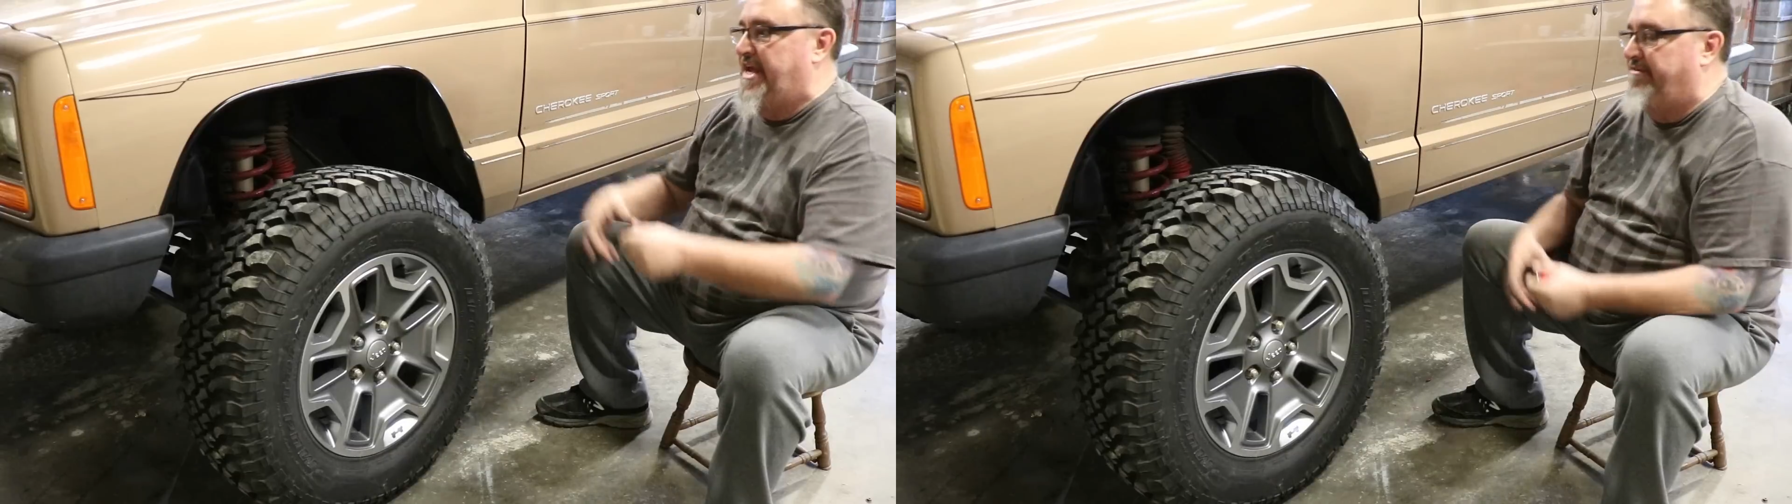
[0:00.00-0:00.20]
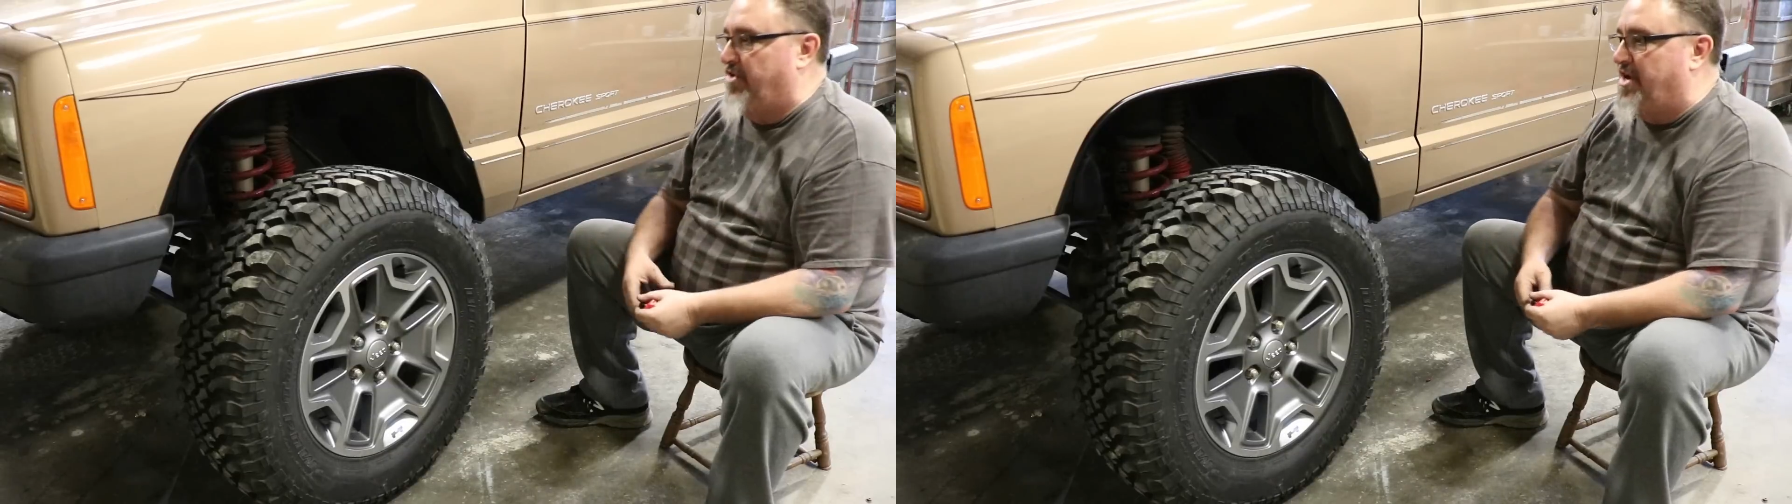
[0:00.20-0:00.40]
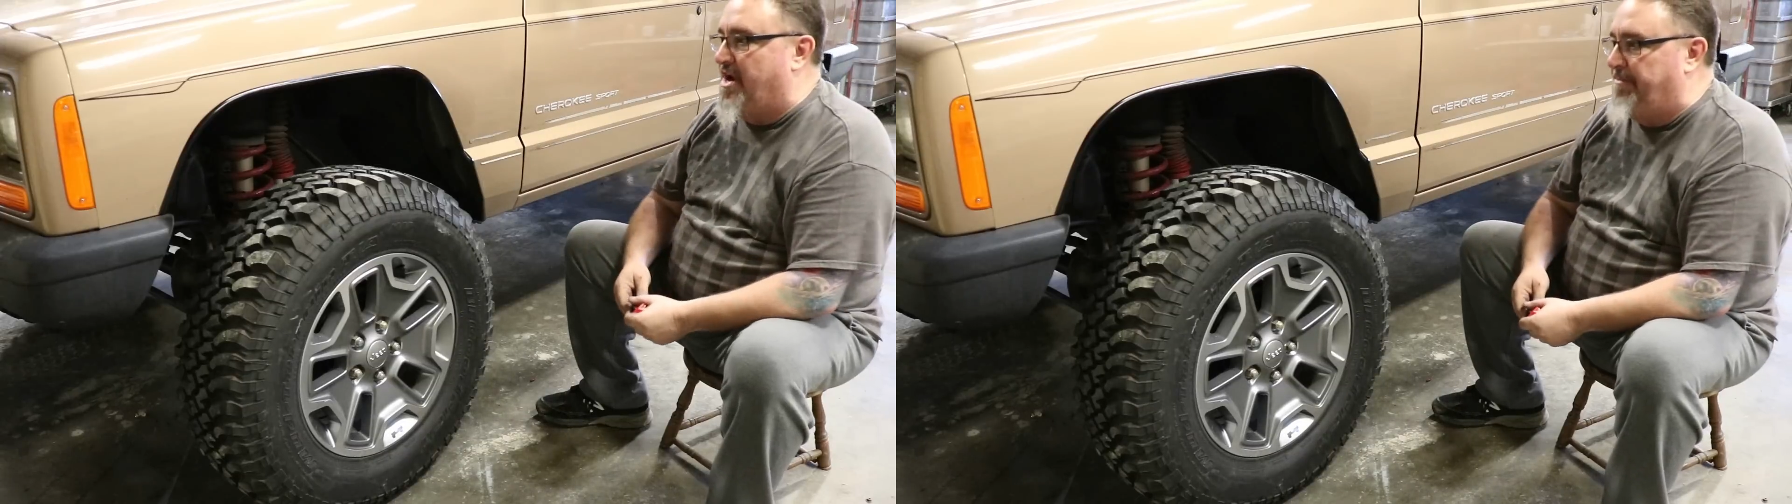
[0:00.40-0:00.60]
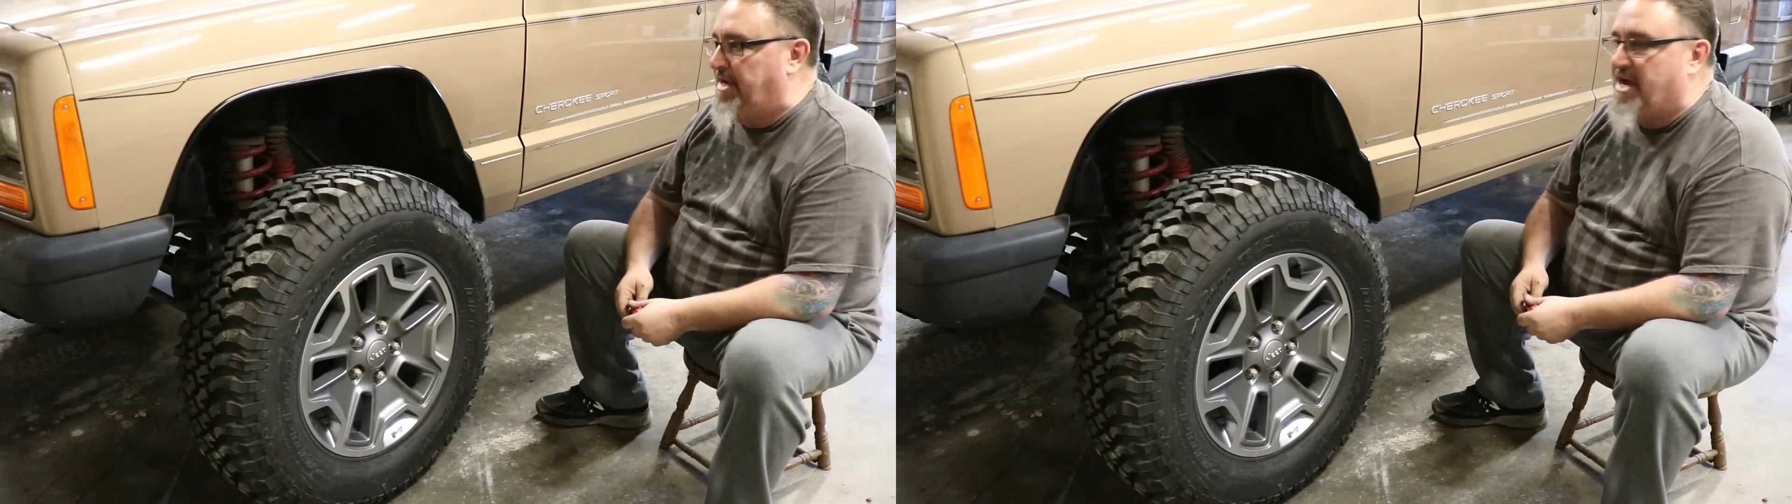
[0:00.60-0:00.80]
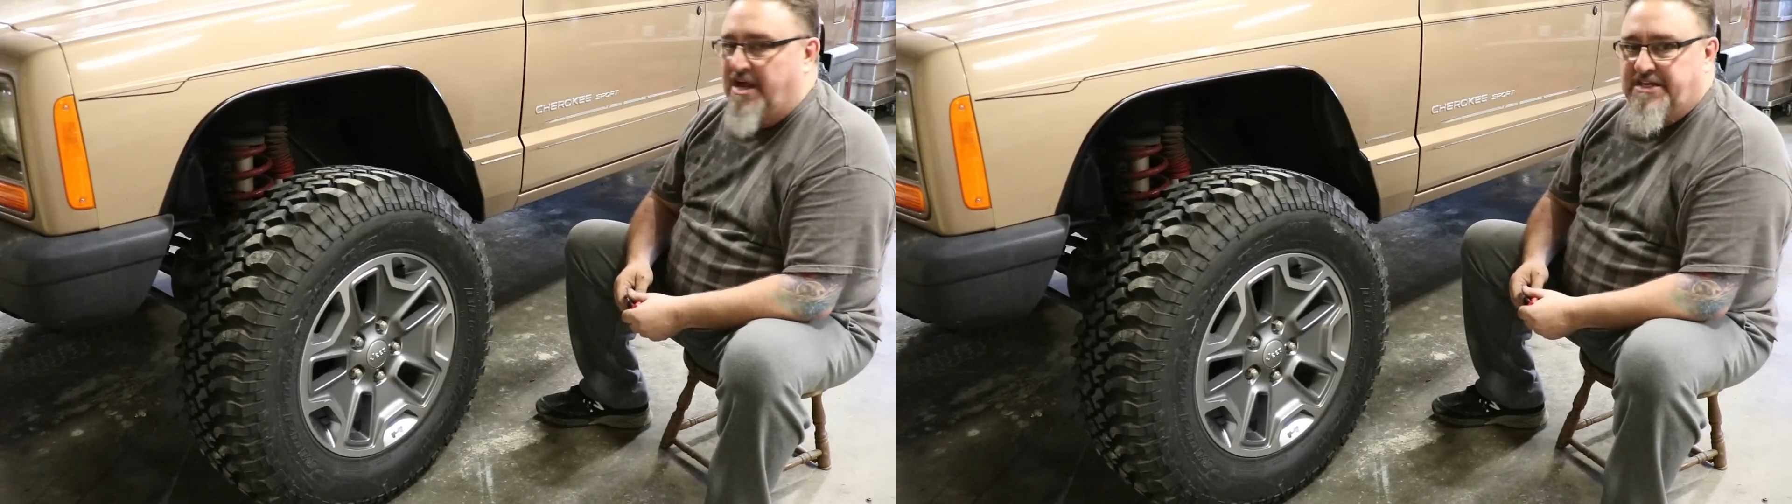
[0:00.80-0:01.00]
ever come
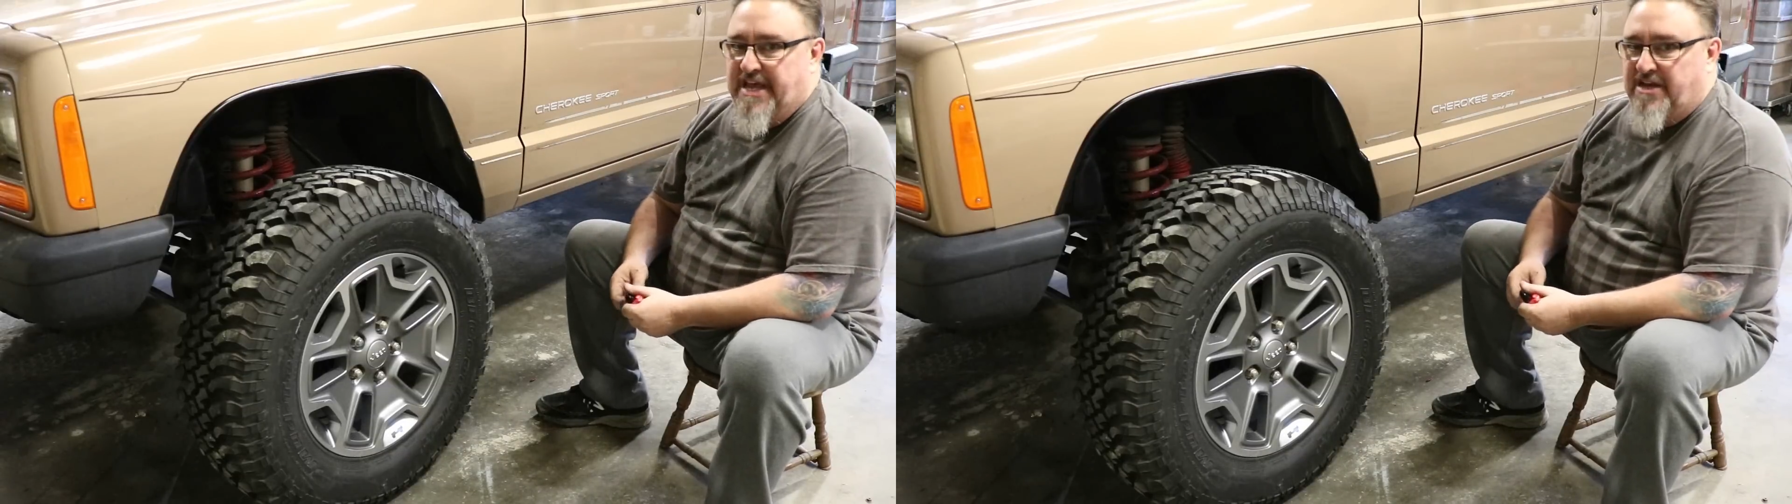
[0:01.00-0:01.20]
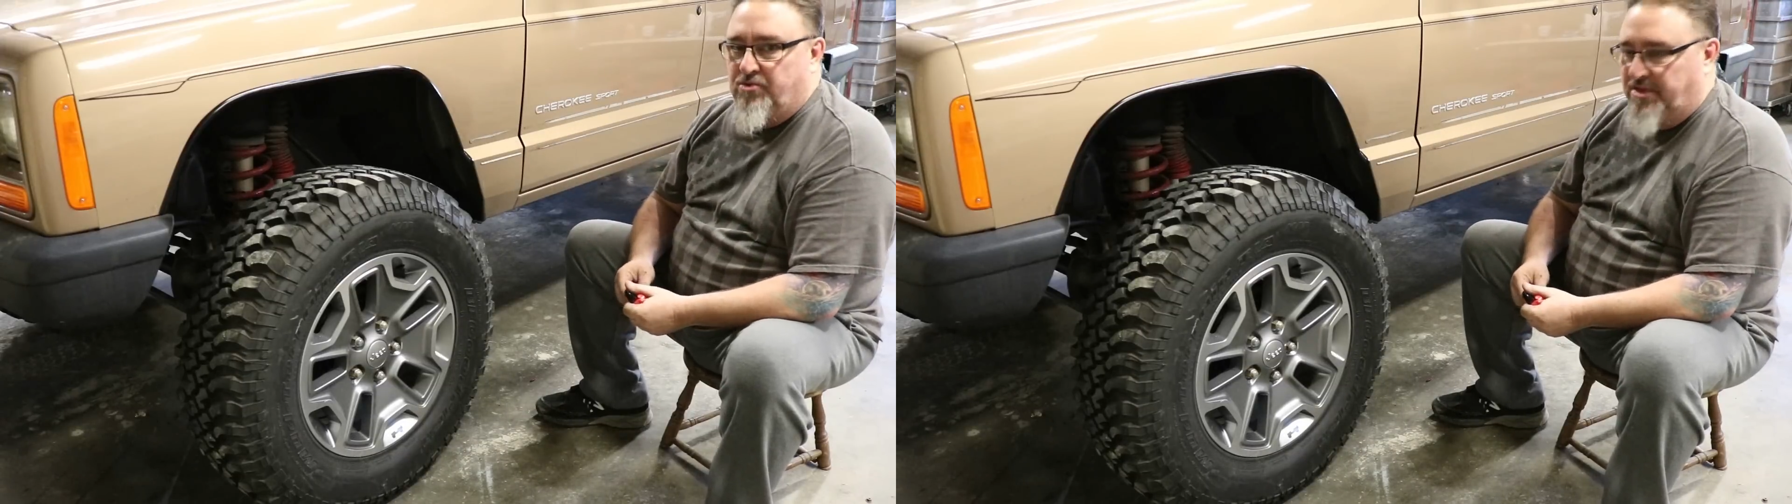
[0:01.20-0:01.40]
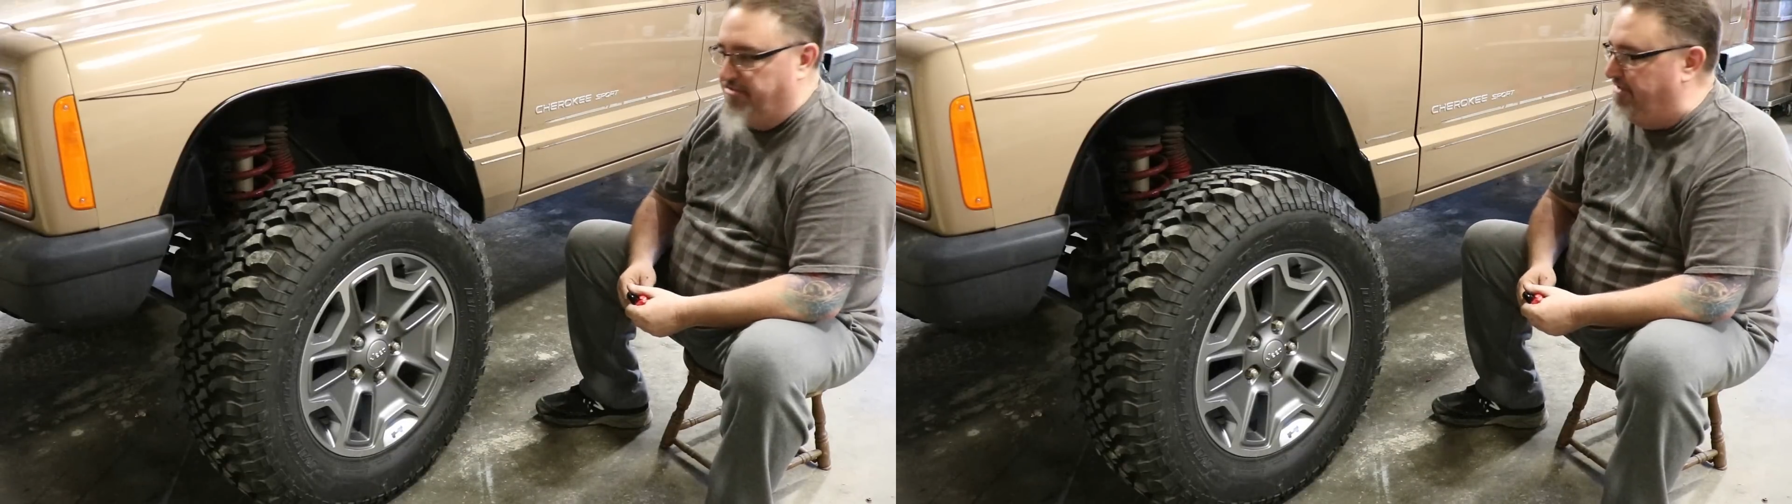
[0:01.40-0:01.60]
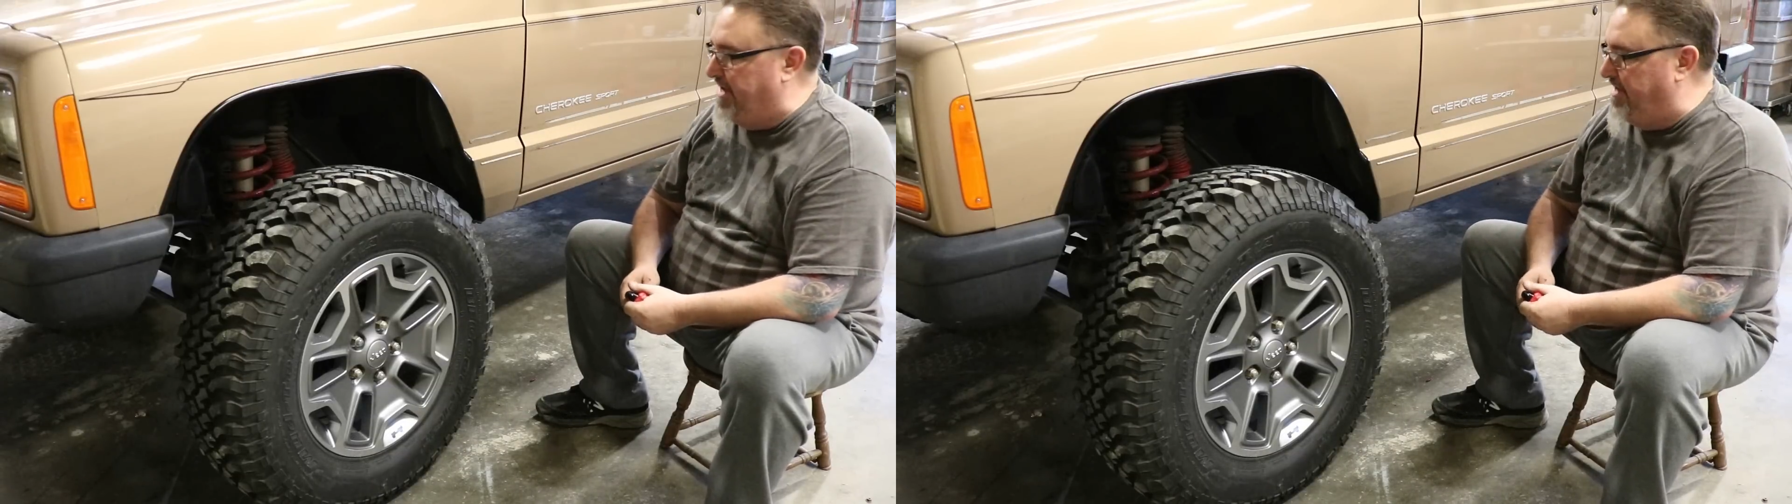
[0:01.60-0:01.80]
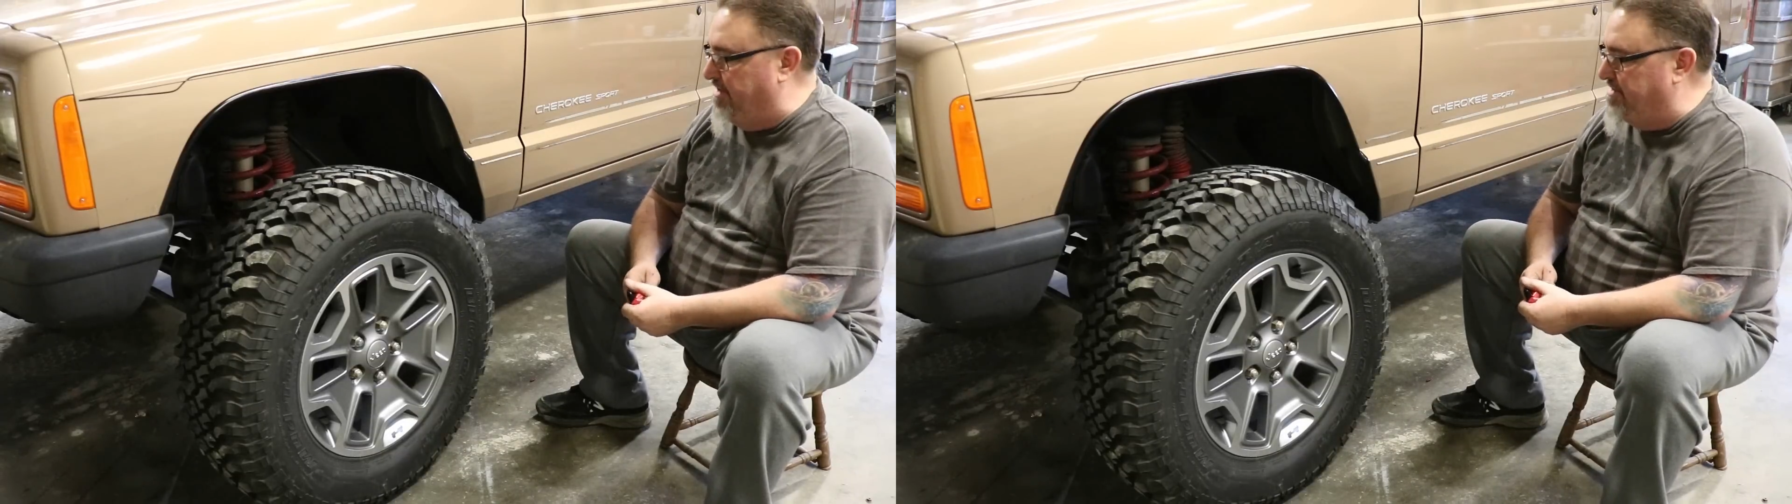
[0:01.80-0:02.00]
in contact with the
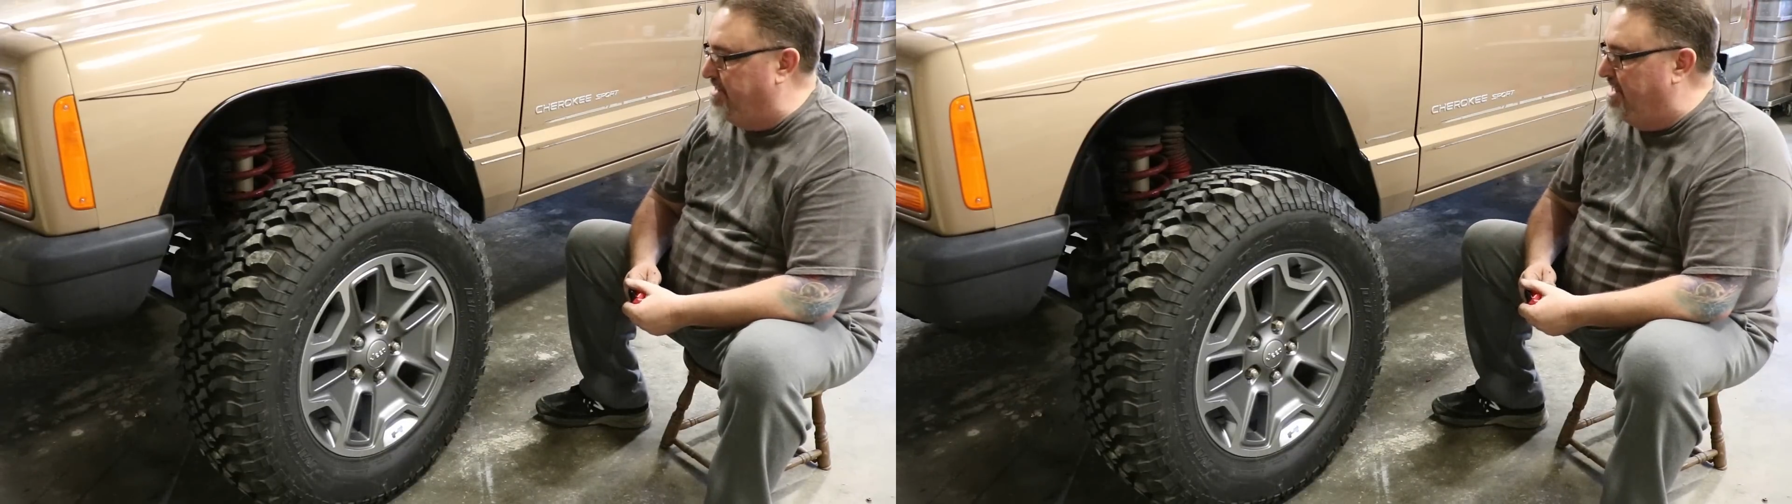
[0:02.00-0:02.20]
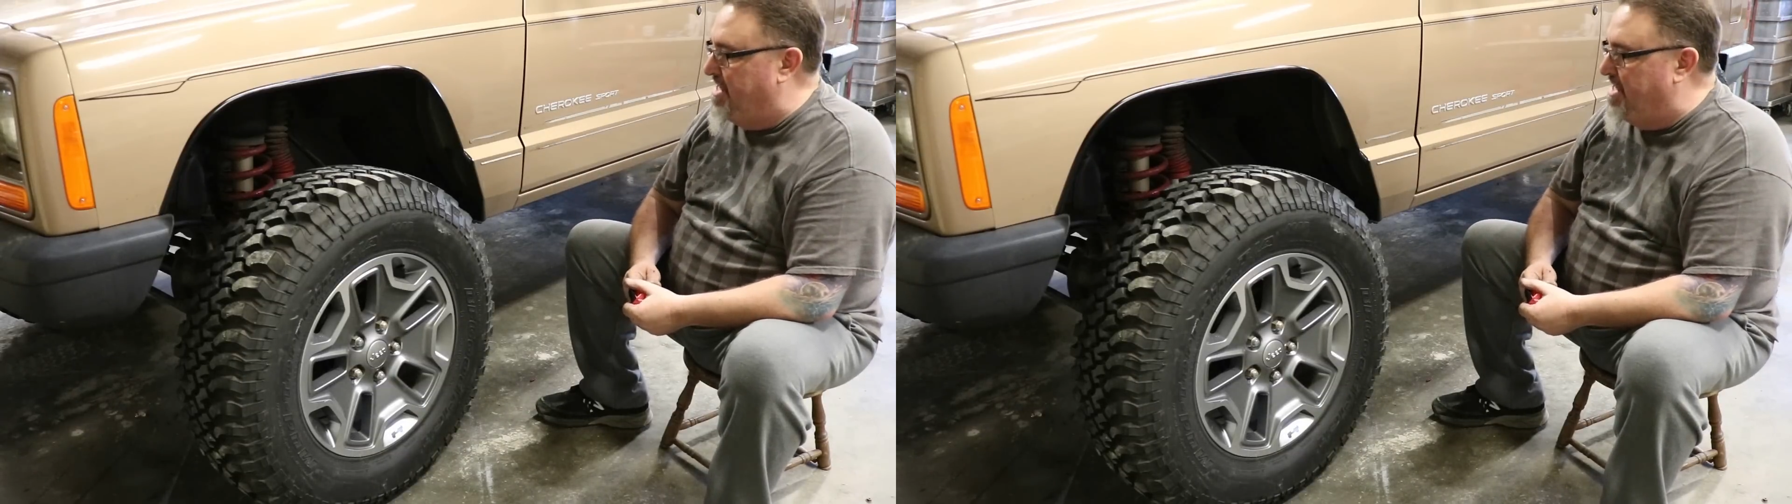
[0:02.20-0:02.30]
fenders.